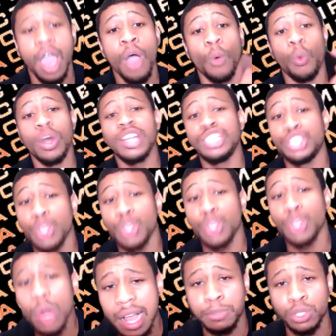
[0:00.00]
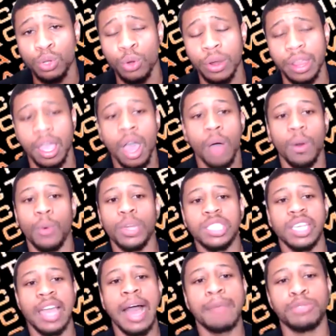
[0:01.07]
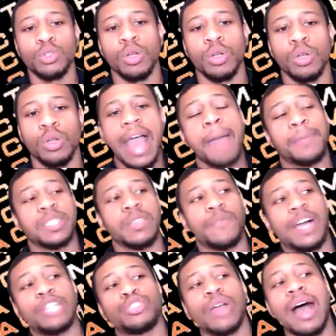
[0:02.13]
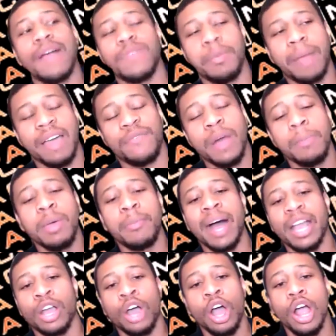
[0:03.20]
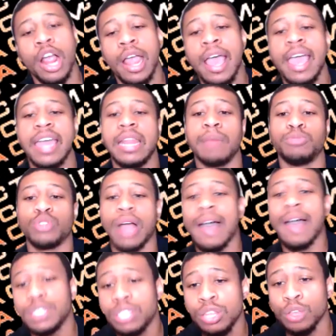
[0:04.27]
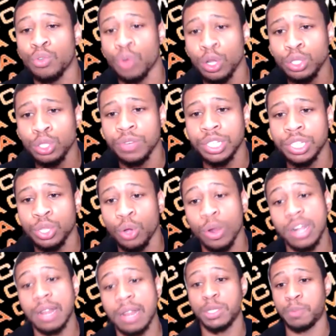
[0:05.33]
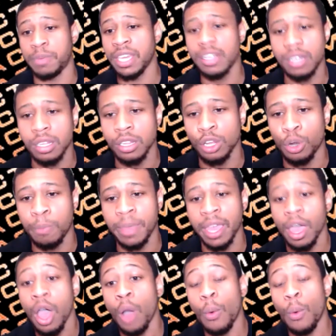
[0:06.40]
What is your cop story? Well, what's a cop story? What happens if I'm in my car and I'm driving to the grocery store and I'm speeding a little bit?